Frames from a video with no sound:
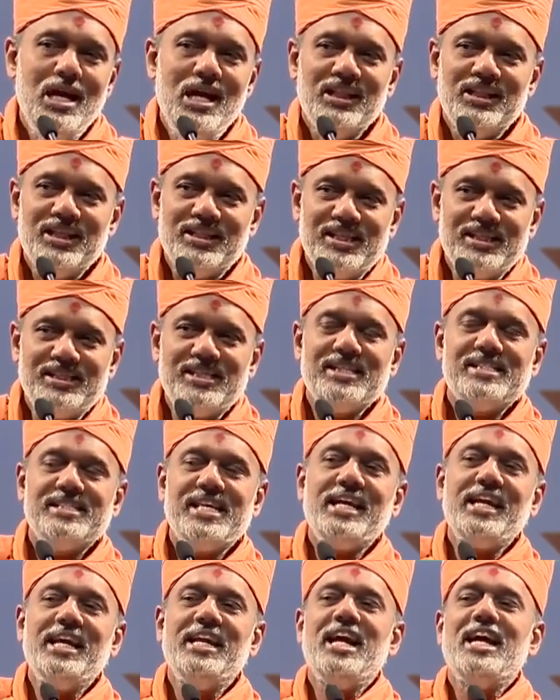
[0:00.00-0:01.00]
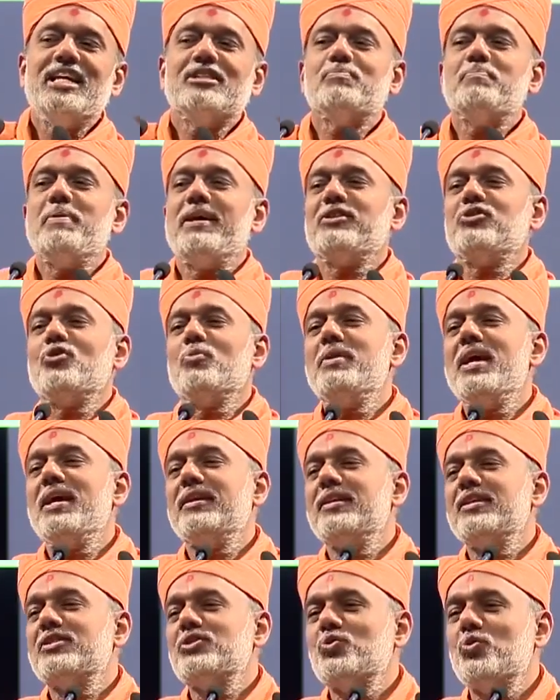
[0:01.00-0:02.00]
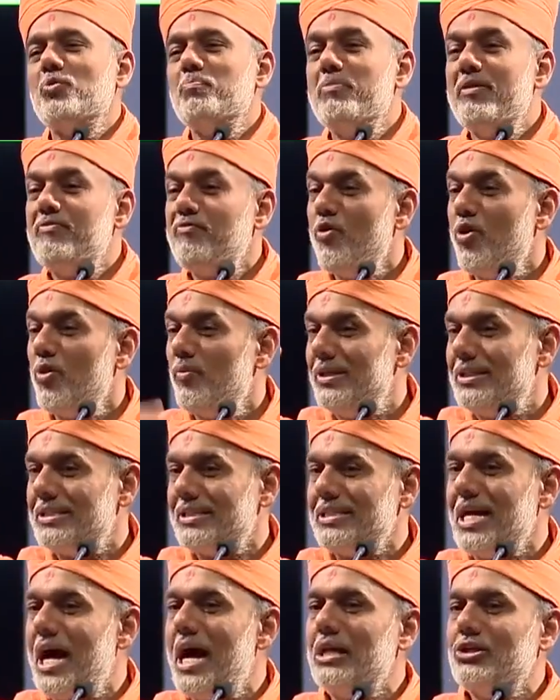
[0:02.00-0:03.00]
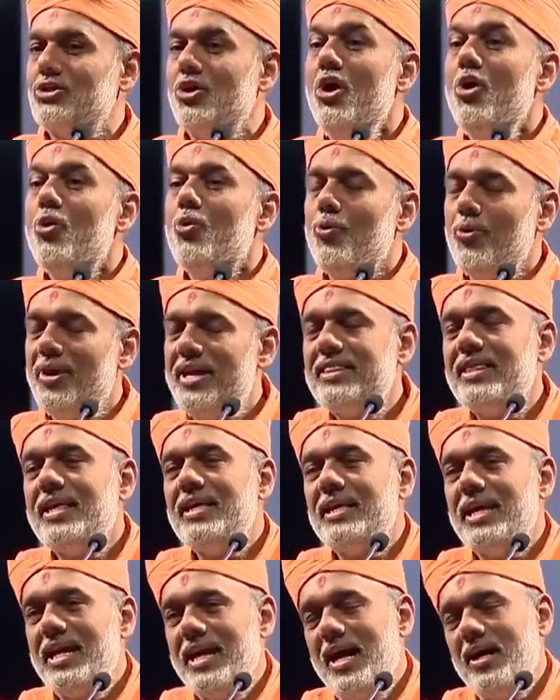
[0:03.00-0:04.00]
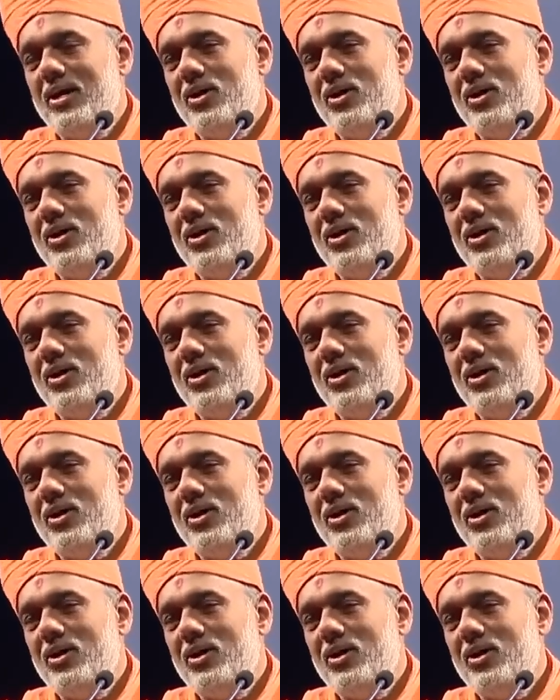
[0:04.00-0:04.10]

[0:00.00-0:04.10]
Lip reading: This is the second aspect to be understood before we start rethinking our